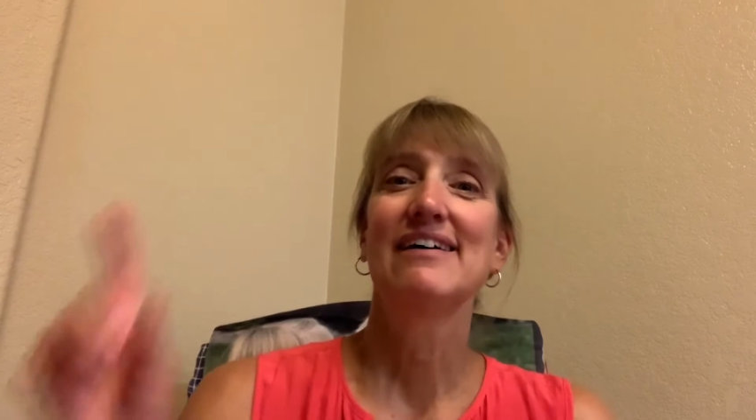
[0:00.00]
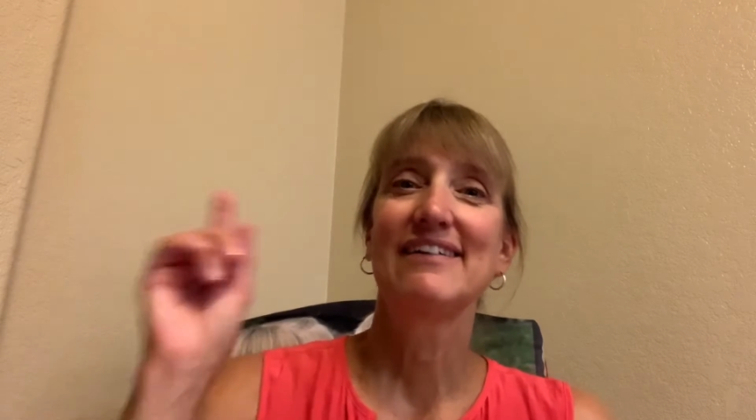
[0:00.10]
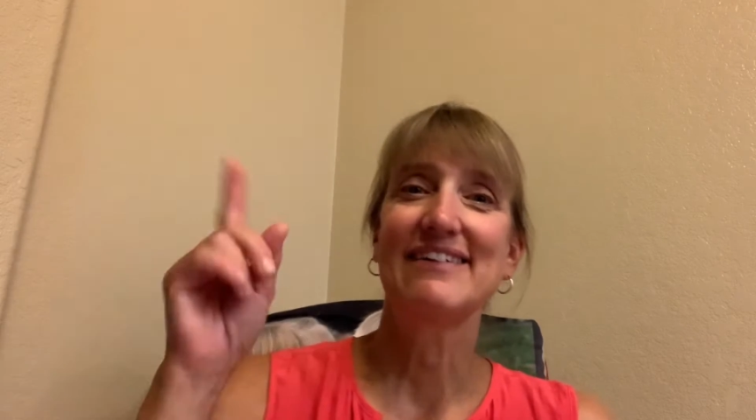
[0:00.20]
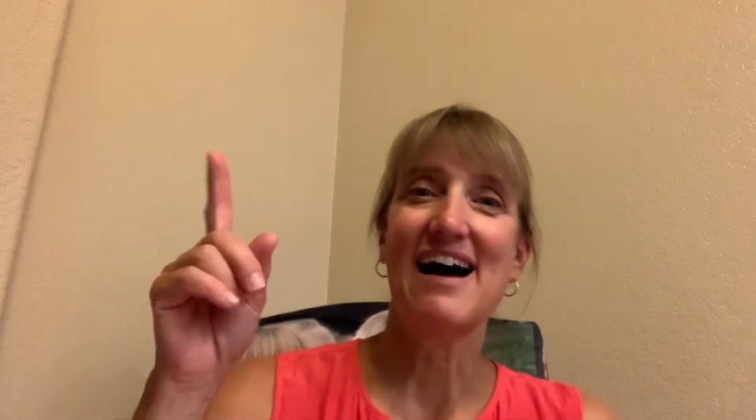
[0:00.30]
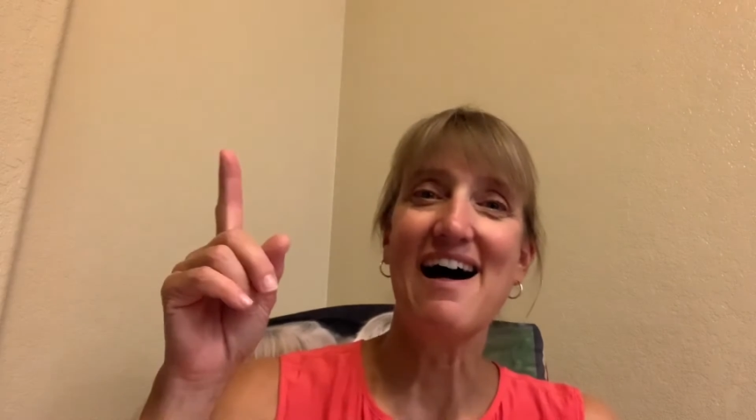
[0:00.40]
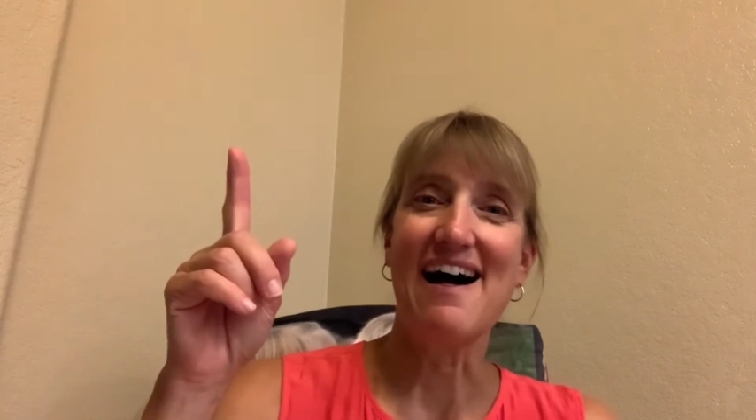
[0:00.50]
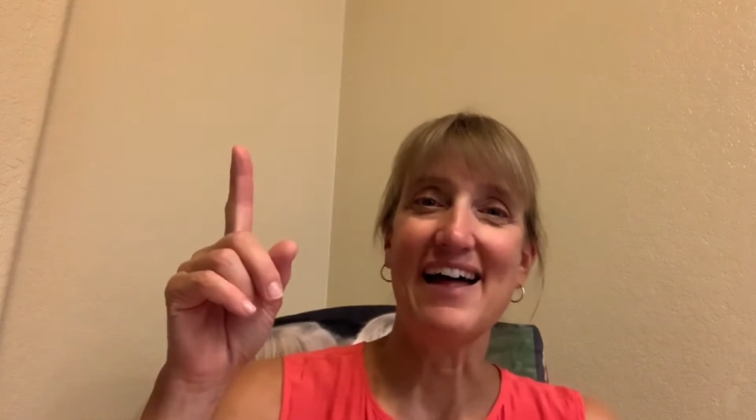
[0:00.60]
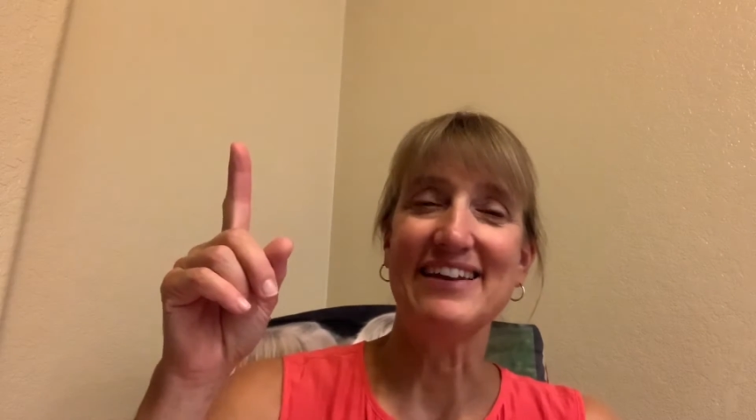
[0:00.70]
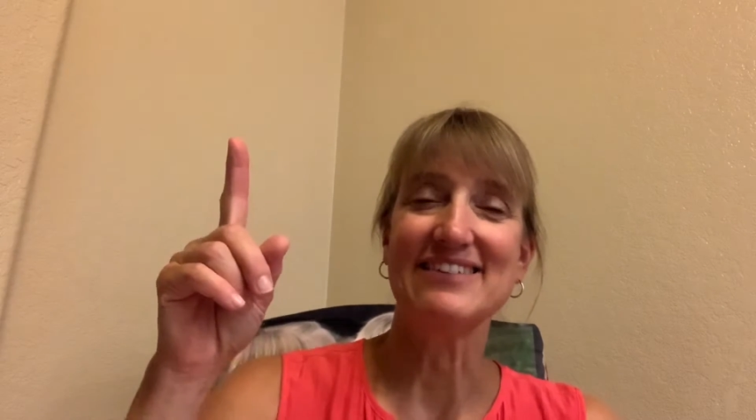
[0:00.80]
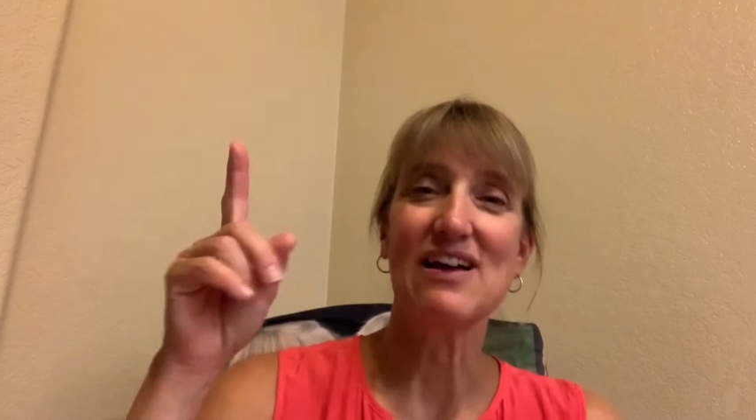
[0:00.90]
God
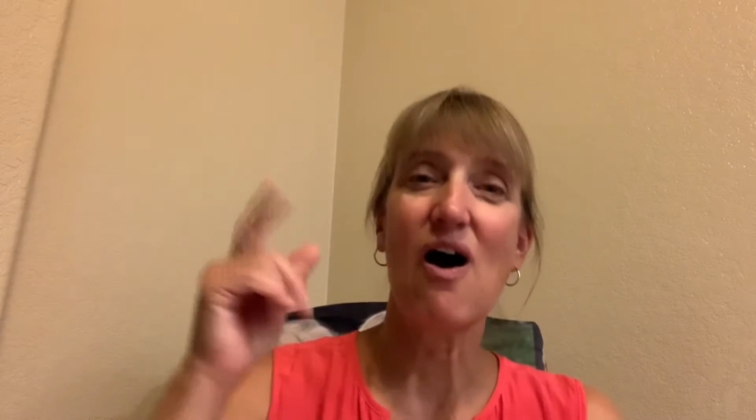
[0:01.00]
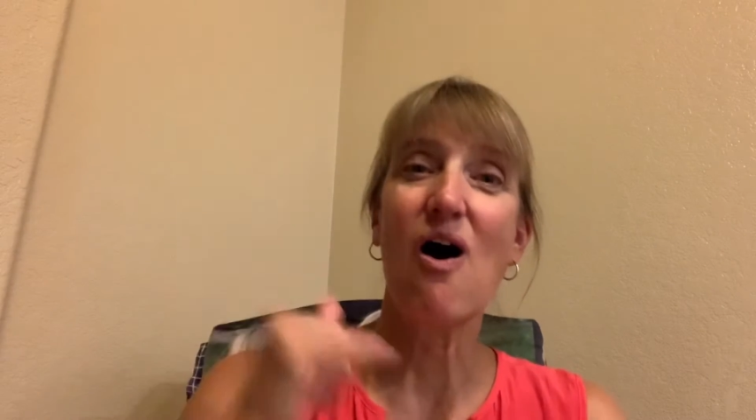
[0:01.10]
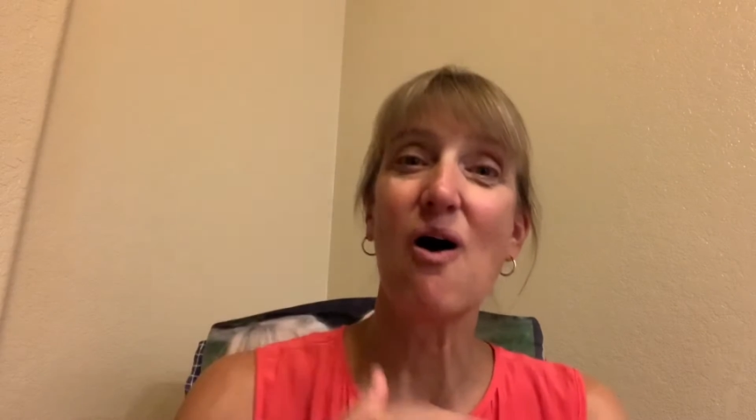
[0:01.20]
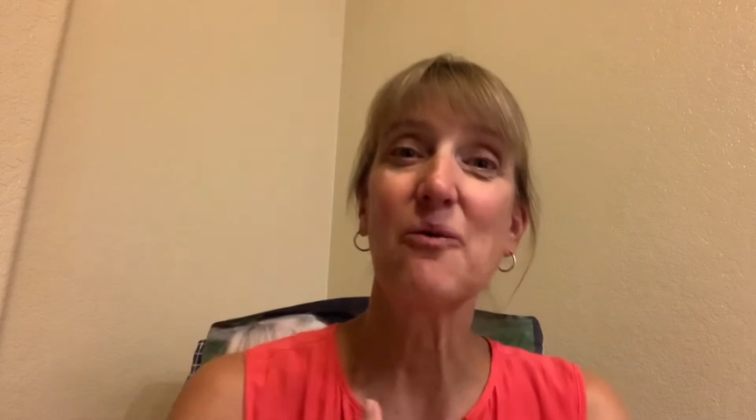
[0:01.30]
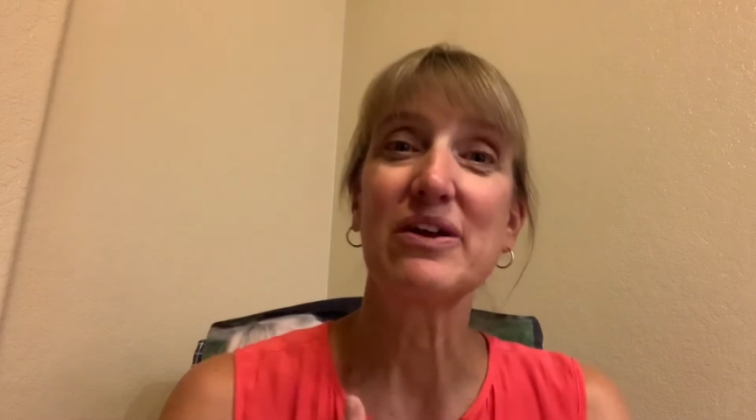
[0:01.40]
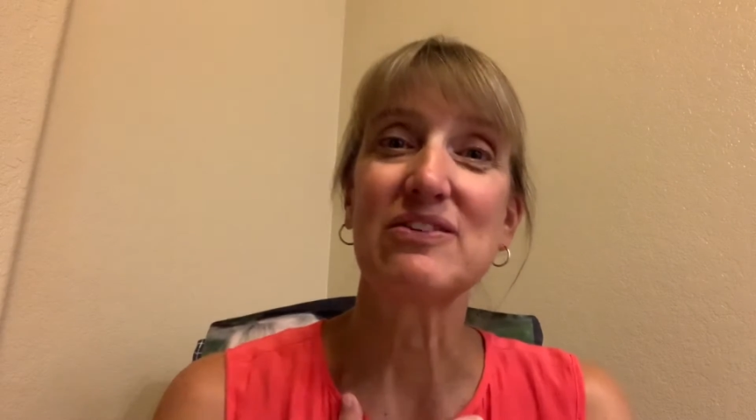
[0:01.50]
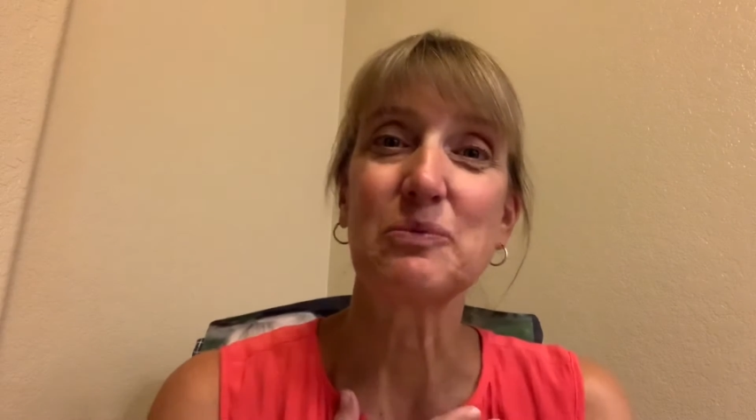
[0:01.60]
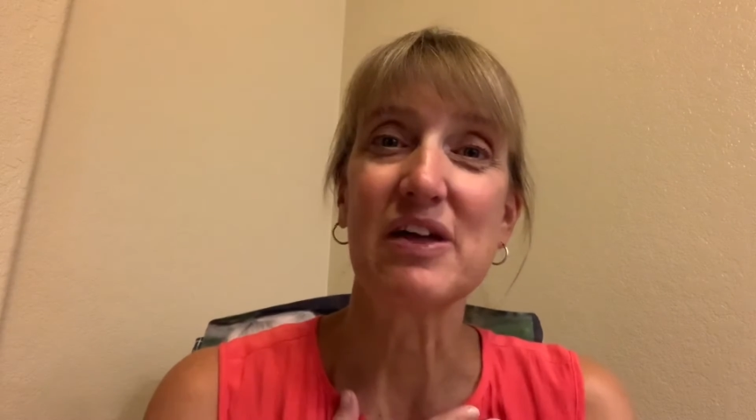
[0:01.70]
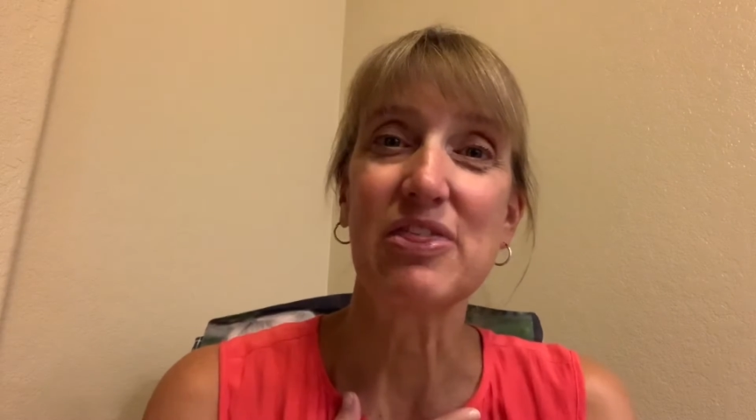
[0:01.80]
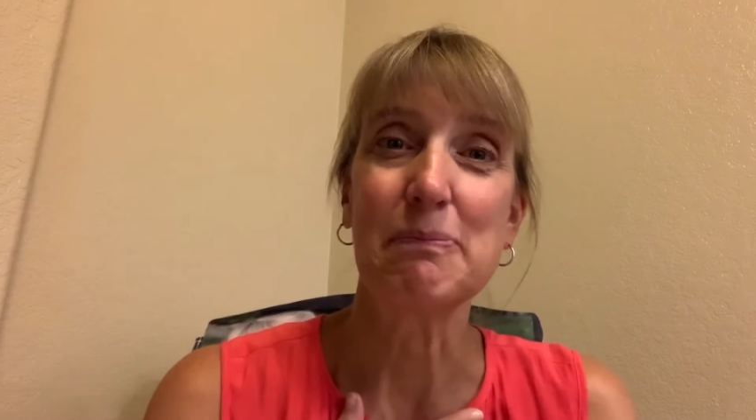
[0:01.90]
is always
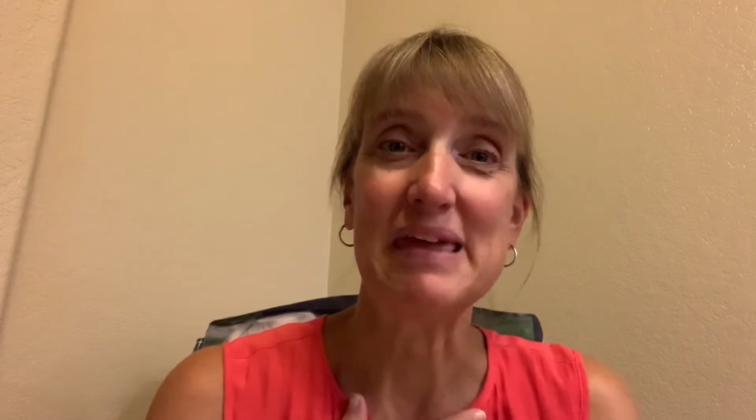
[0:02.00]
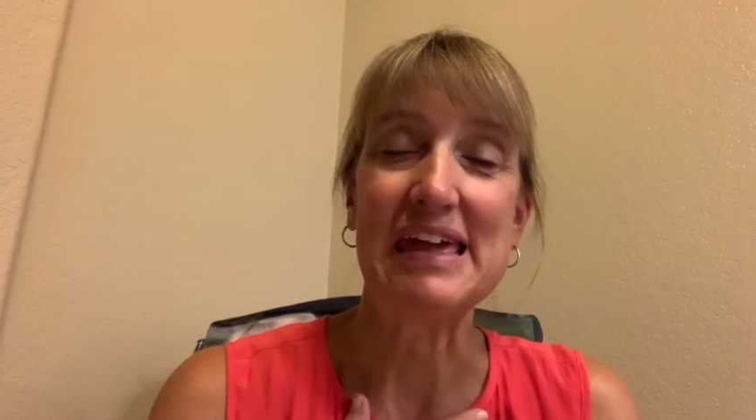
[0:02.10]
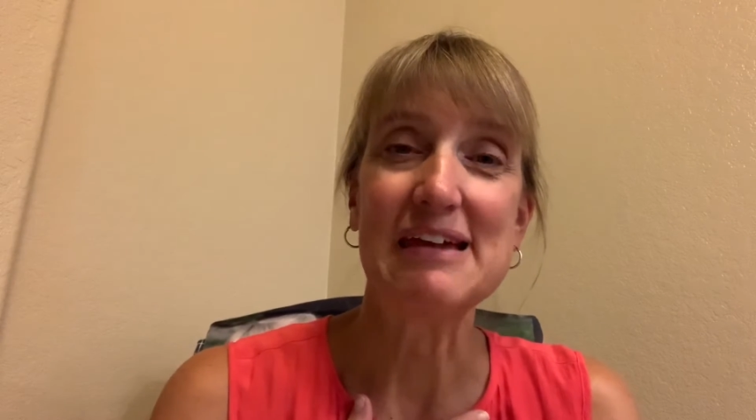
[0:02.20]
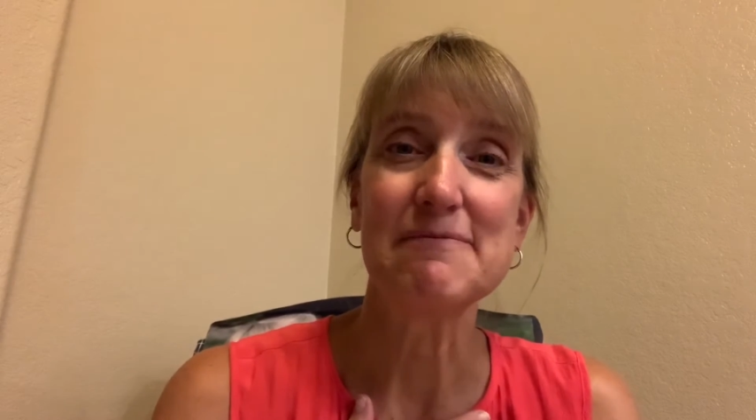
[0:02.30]
with me,